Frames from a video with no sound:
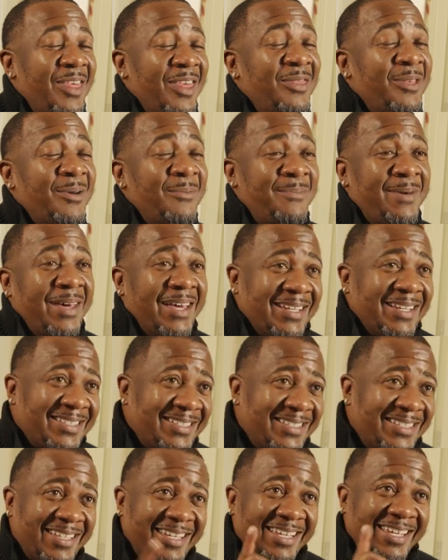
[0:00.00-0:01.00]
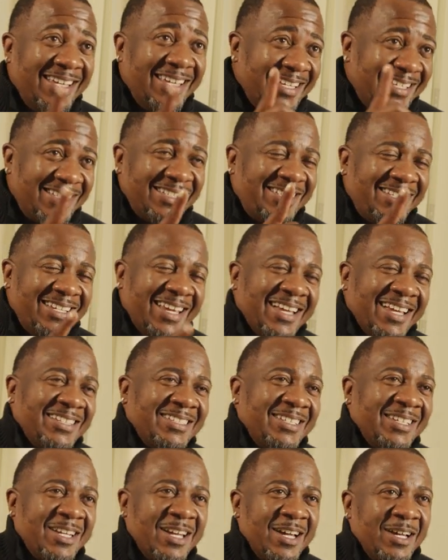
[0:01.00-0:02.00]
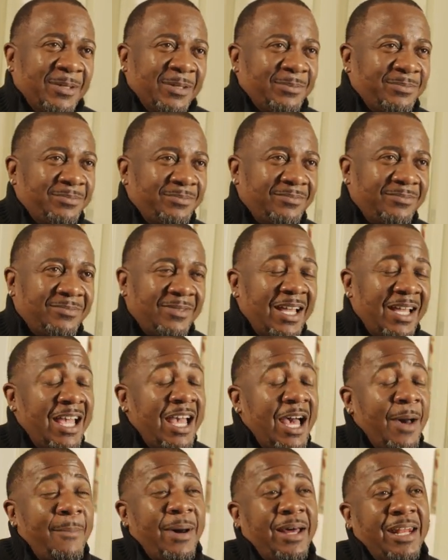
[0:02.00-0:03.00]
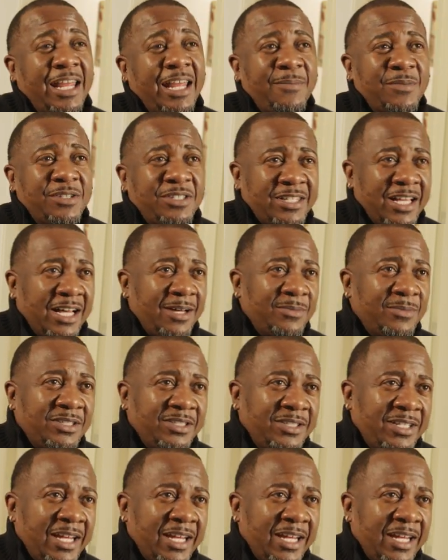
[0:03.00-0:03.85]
the best is yet to come. My name is Thomas